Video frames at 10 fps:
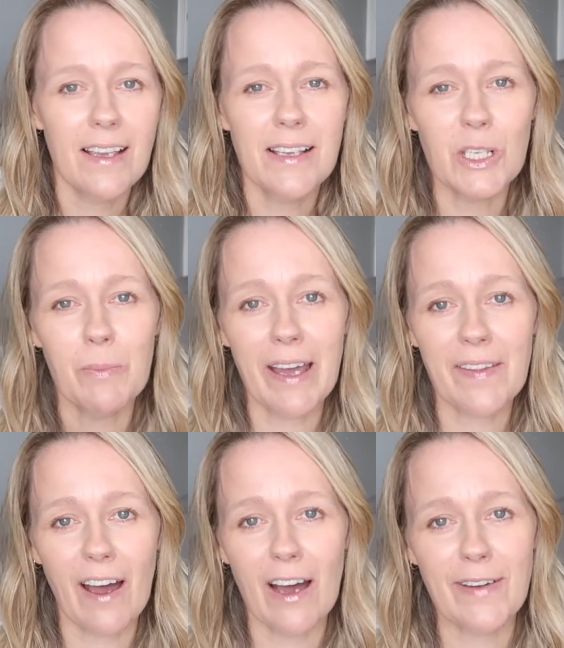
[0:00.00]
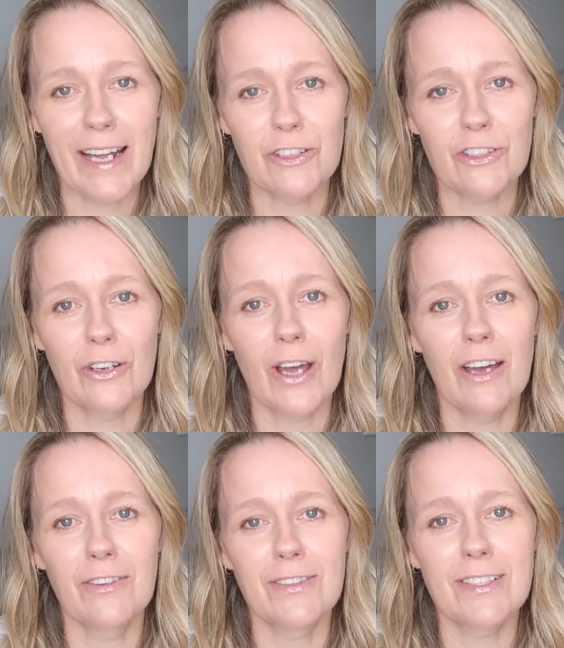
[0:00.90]
So my other half, Andrew,
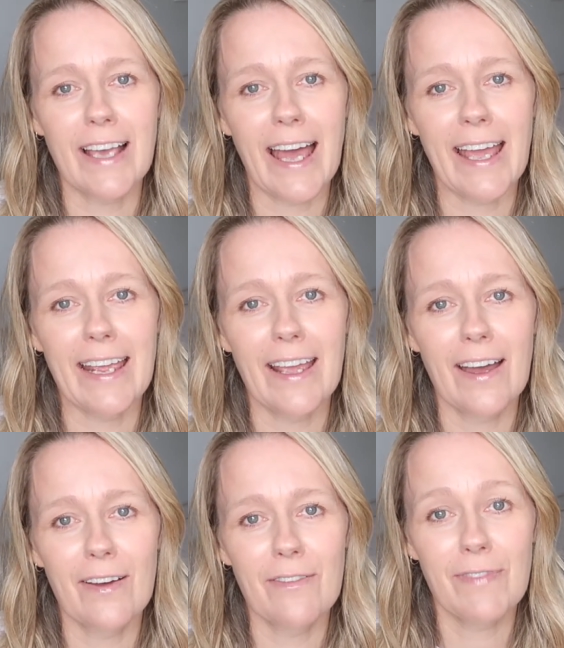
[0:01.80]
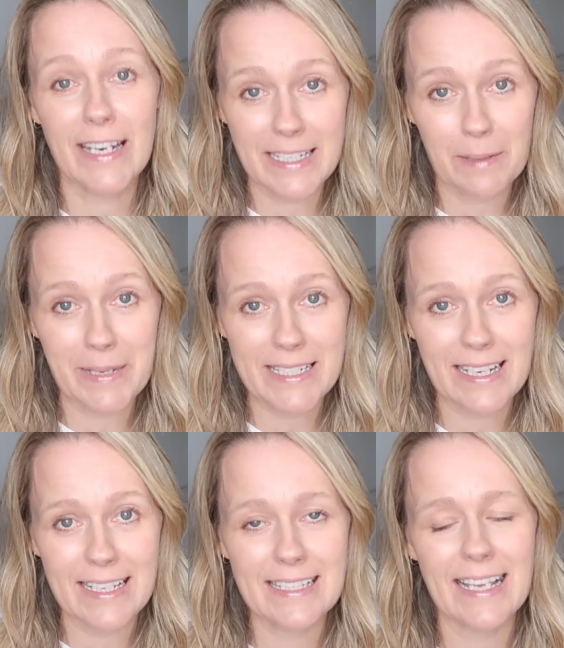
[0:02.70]
owns a vending
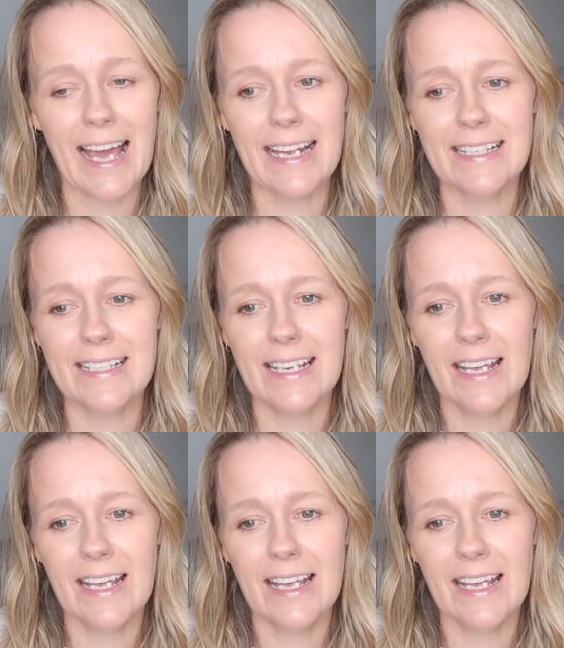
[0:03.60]
business, and